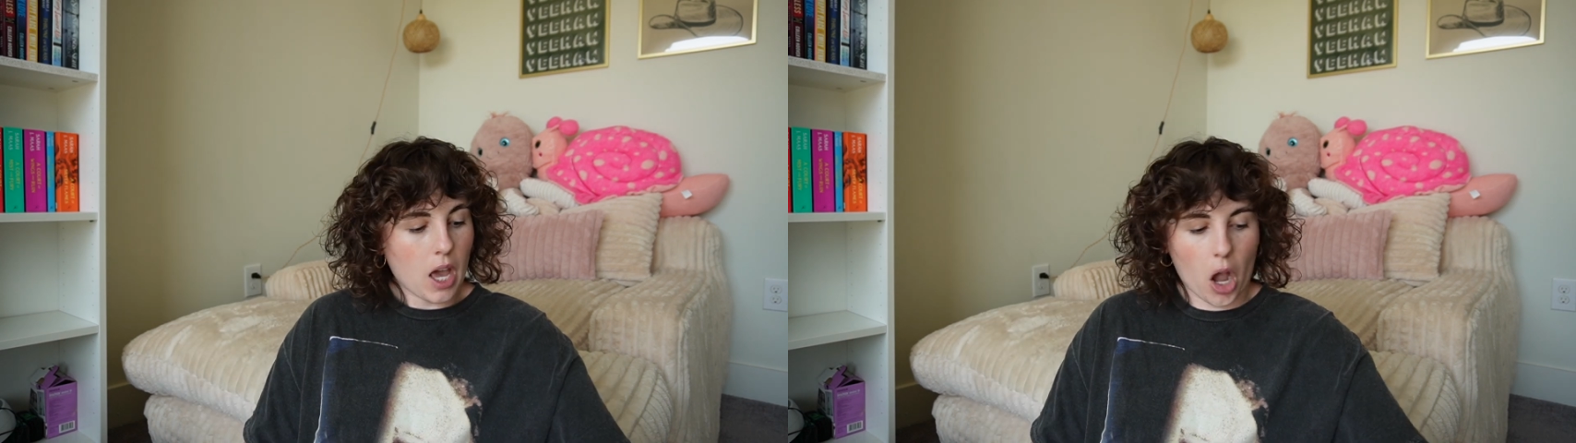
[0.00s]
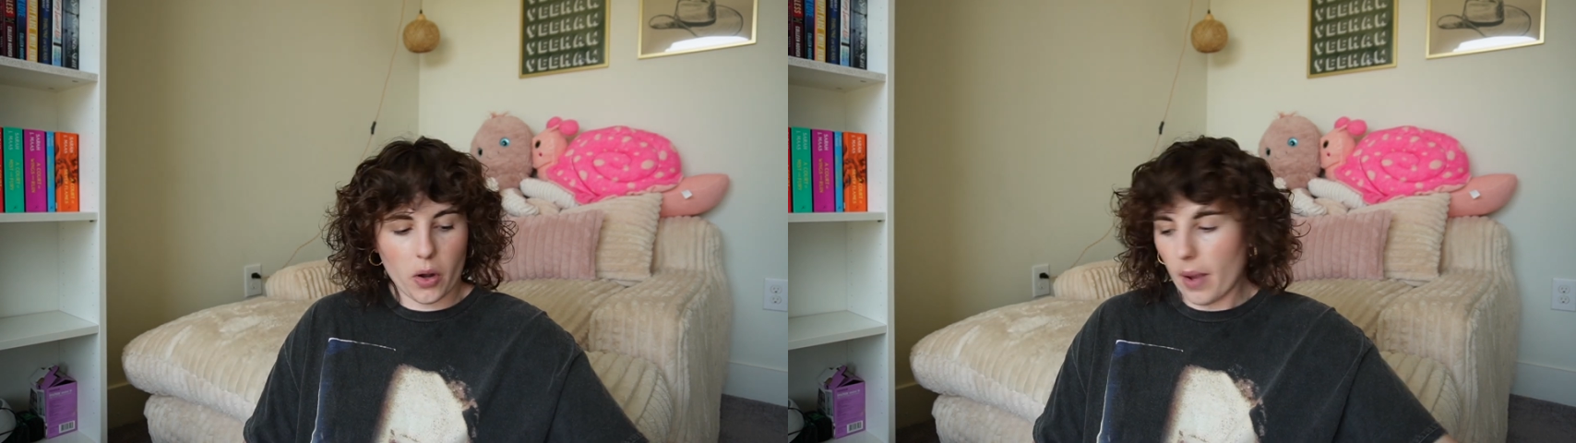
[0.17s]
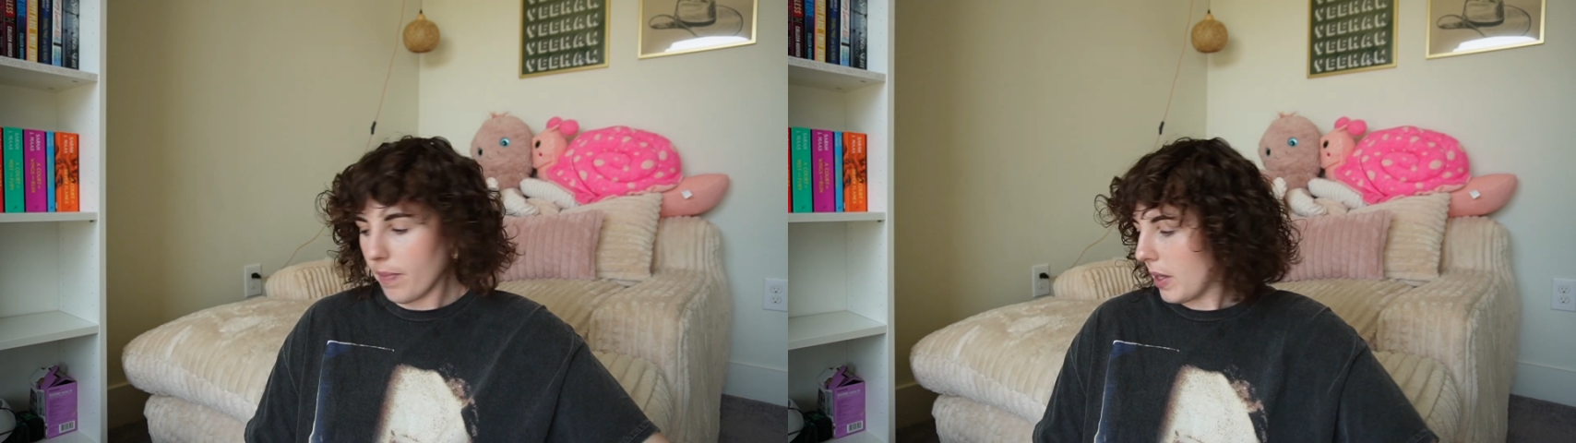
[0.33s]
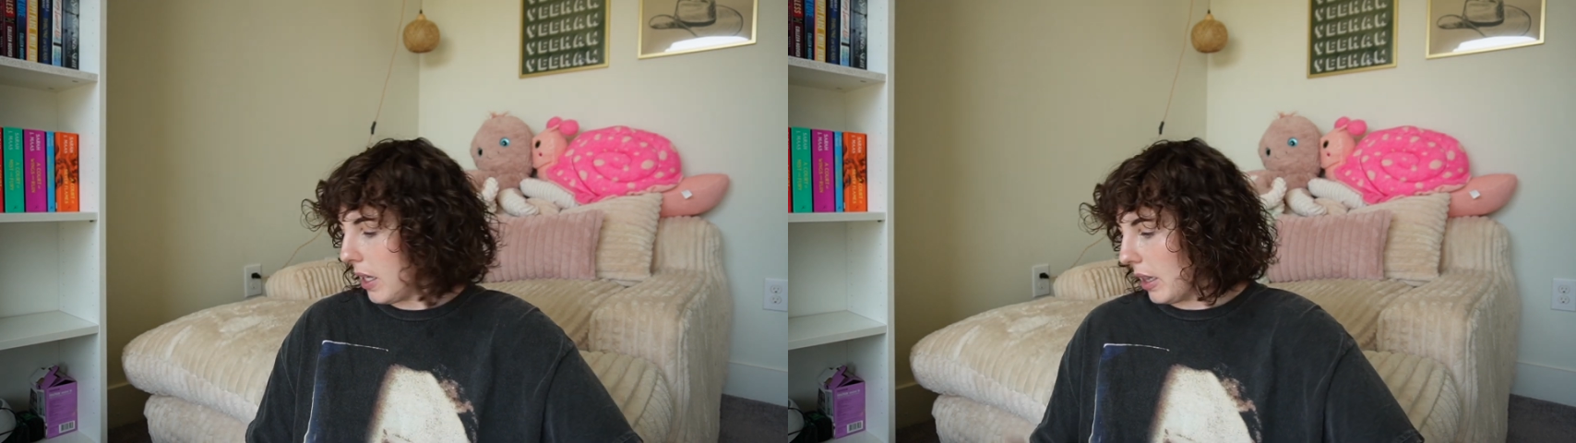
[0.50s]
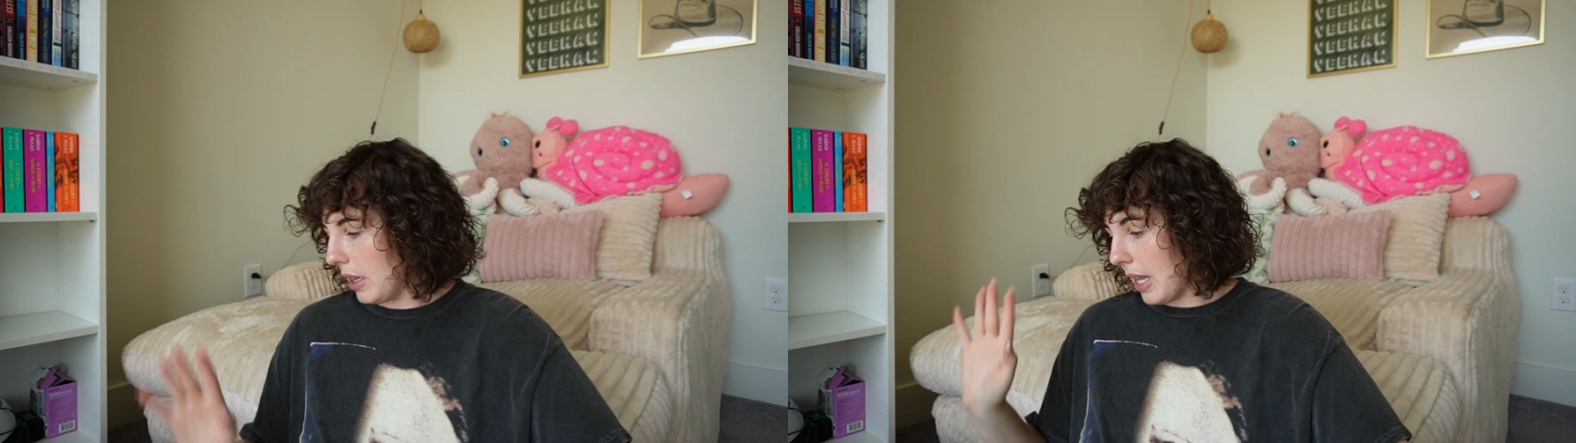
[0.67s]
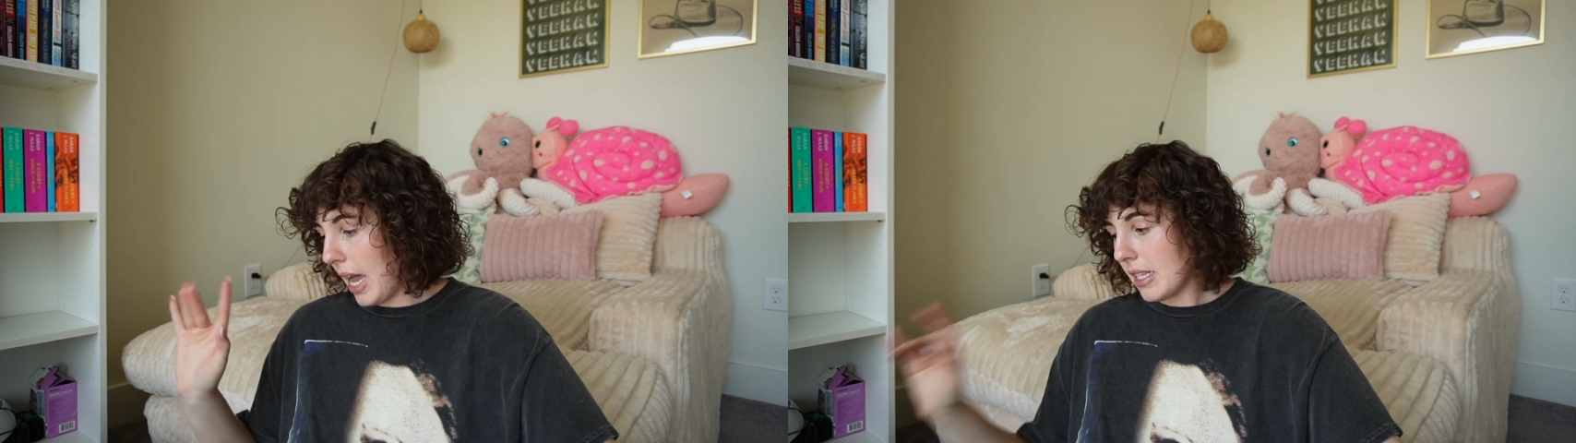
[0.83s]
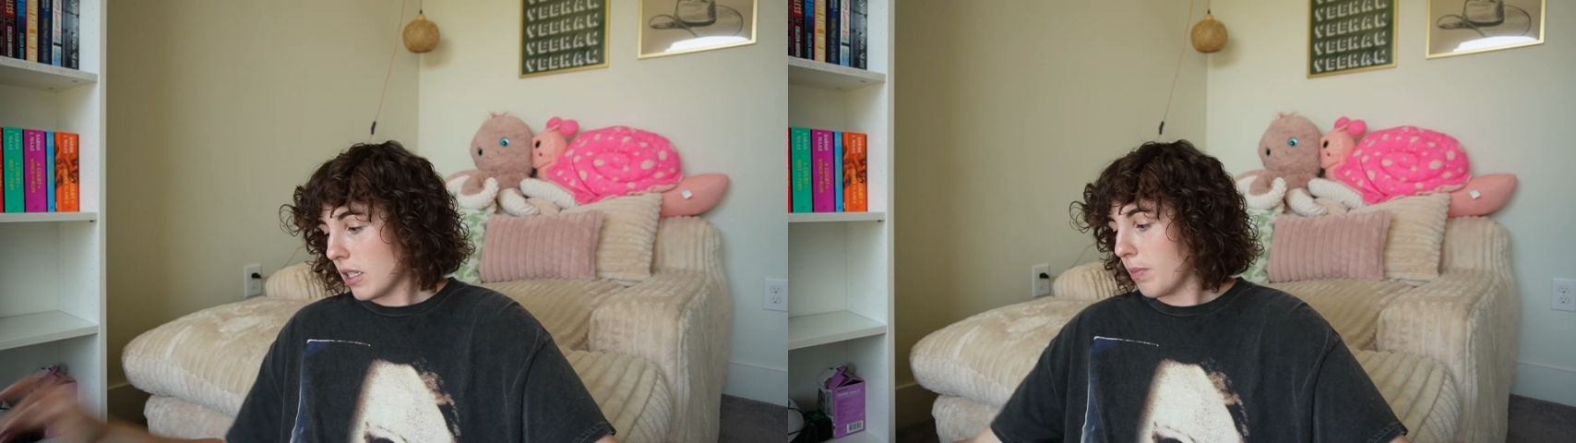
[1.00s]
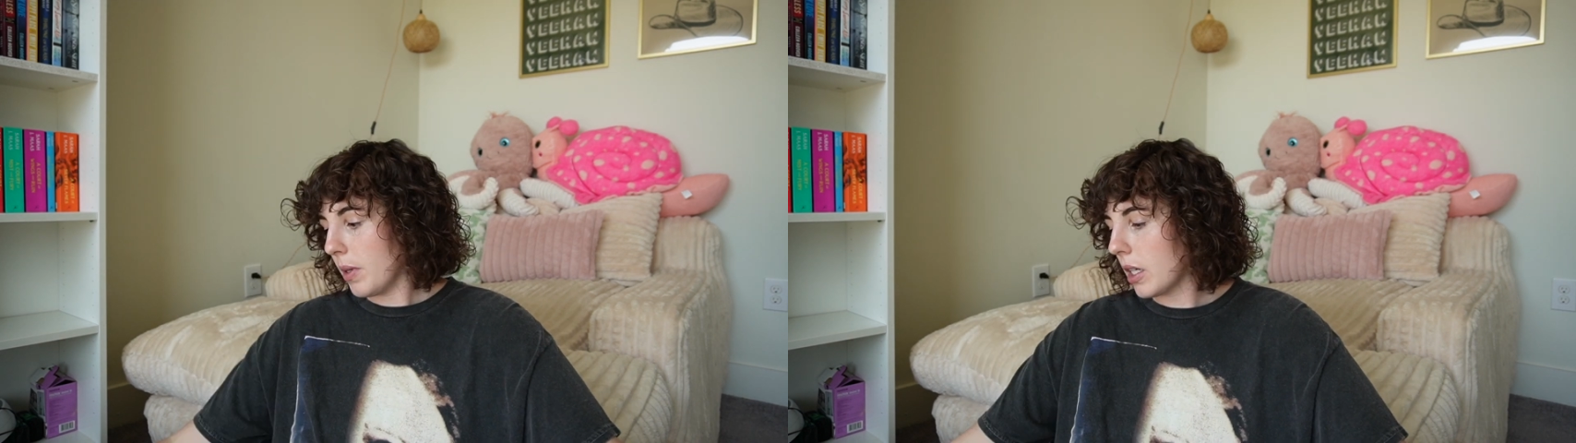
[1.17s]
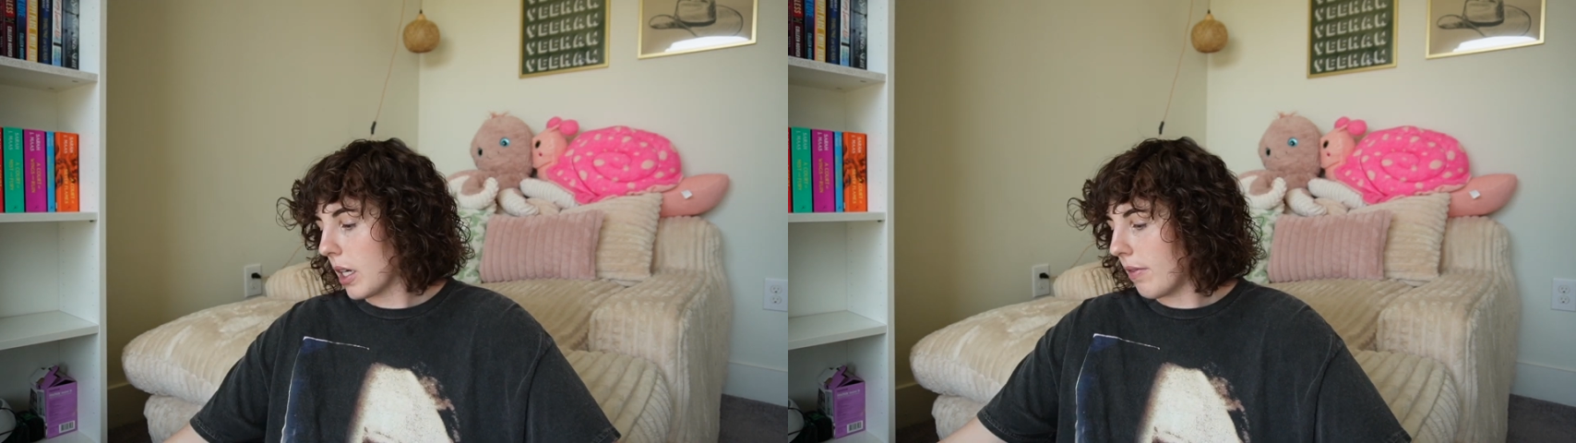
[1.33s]
Okay, last
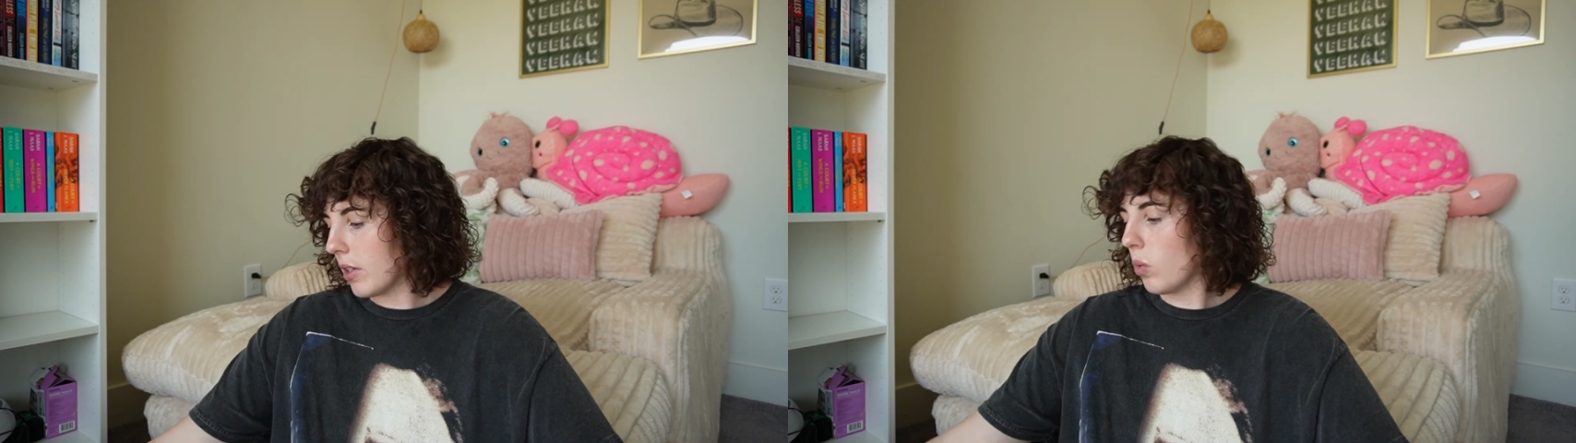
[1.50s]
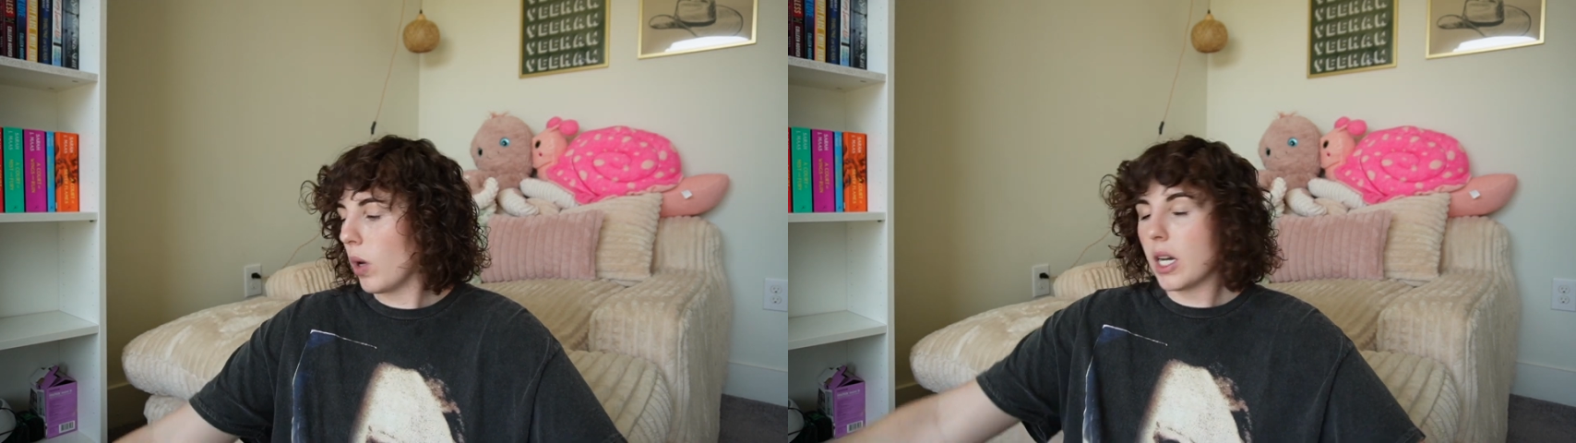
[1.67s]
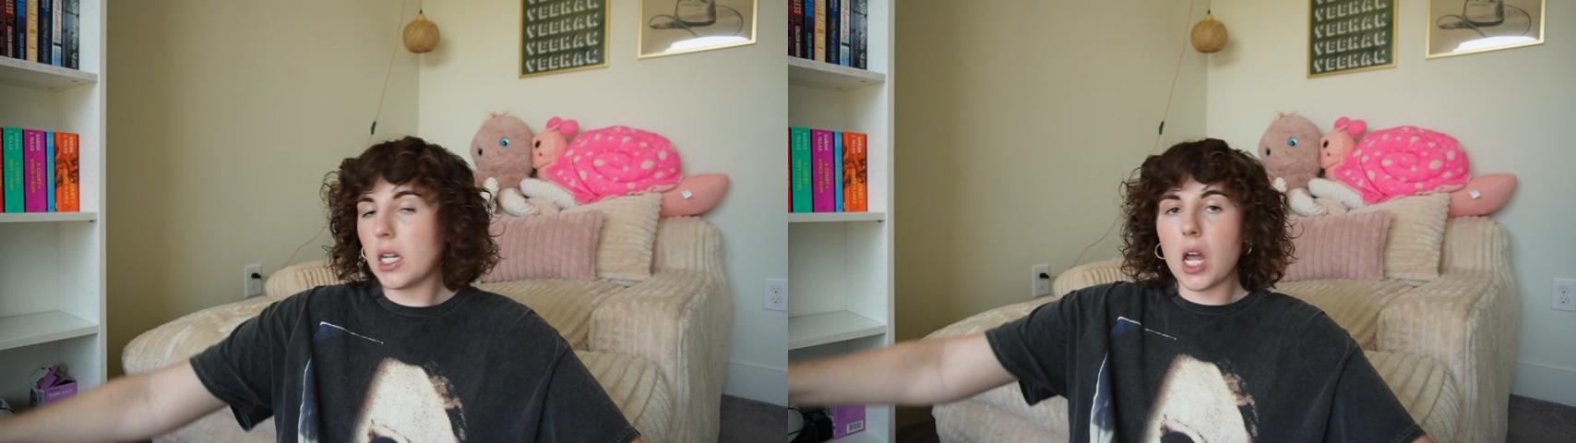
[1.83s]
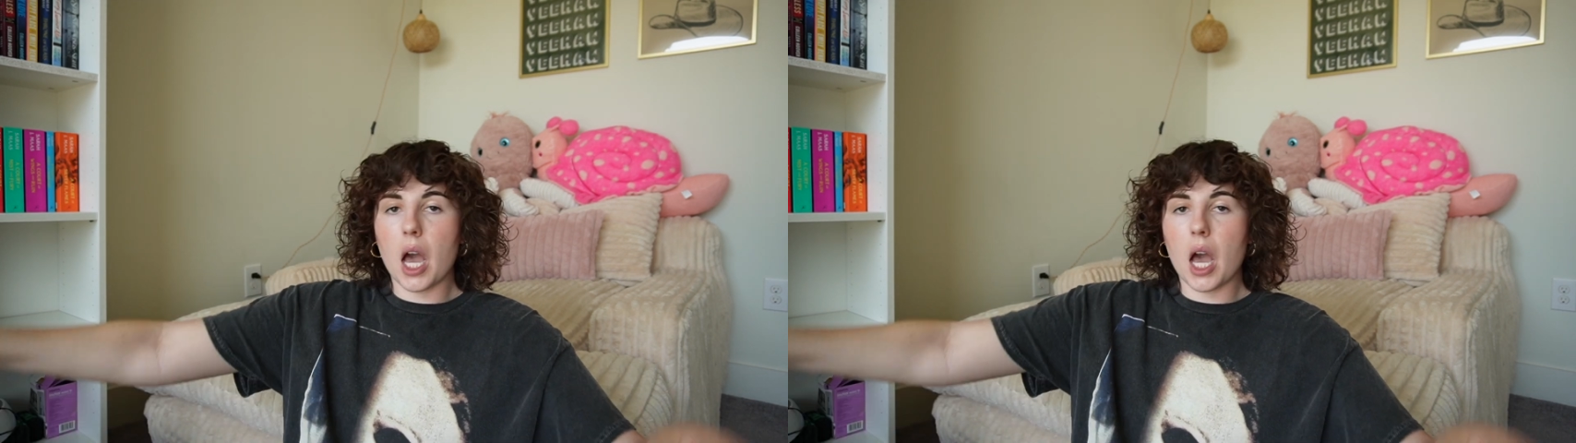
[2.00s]
book, everyone.